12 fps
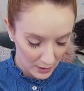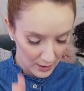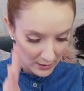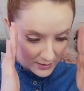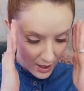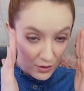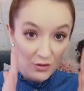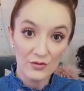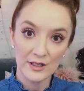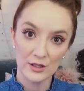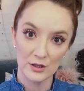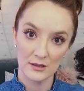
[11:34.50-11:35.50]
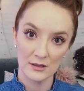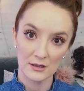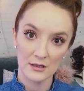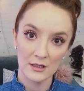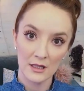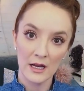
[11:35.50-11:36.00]
tunnel visioned
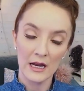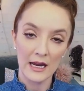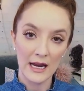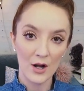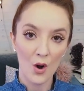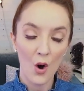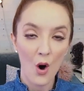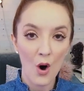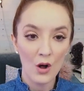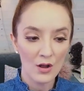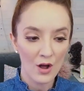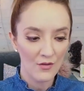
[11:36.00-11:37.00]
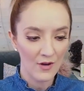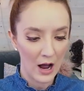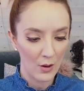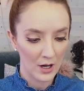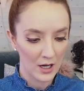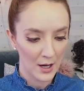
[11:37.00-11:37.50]
in all of
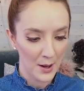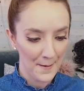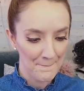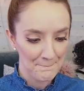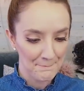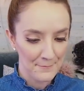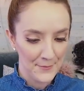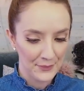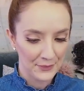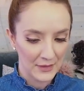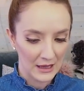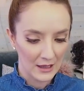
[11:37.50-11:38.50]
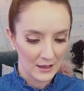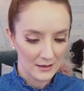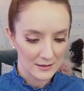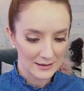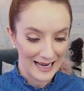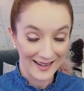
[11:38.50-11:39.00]
our
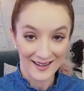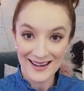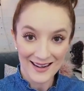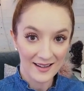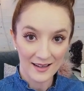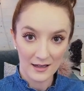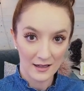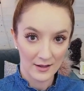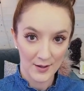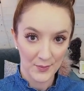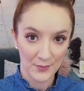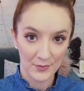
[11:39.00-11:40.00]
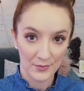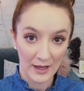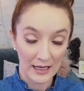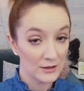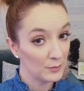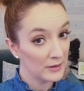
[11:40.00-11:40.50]
technique.
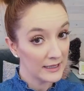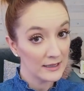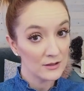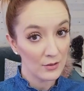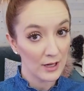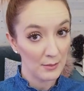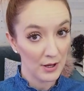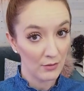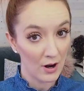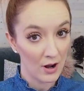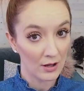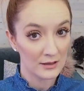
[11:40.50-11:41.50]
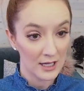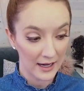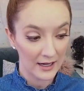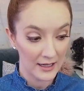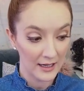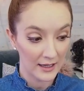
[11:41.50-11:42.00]
And please don't get me wrong,
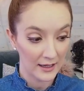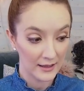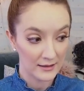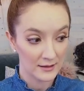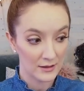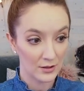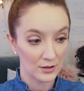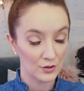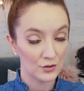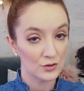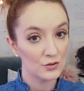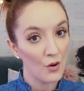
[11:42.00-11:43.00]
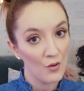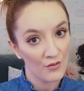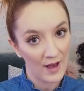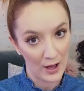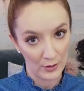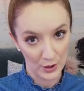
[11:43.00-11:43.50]
technique is so
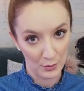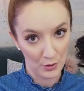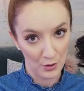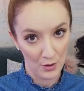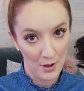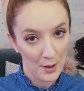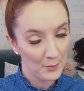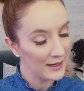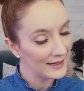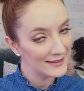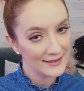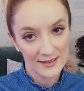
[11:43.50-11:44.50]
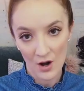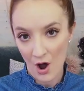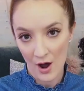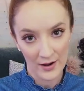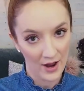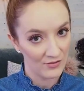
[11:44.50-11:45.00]
valuable, but it's
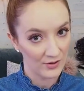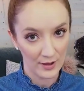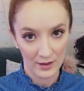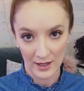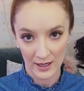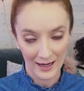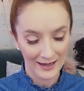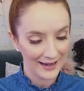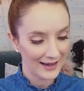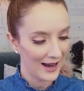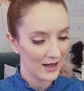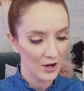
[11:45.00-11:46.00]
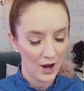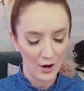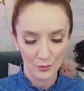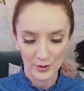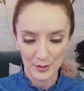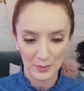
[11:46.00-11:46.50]
not everything. And it cannot
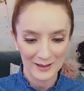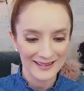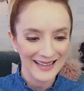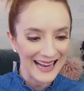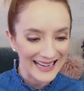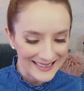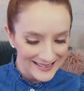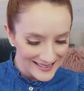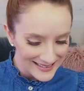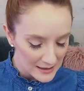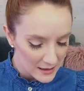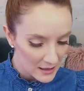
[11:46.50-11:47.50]
replace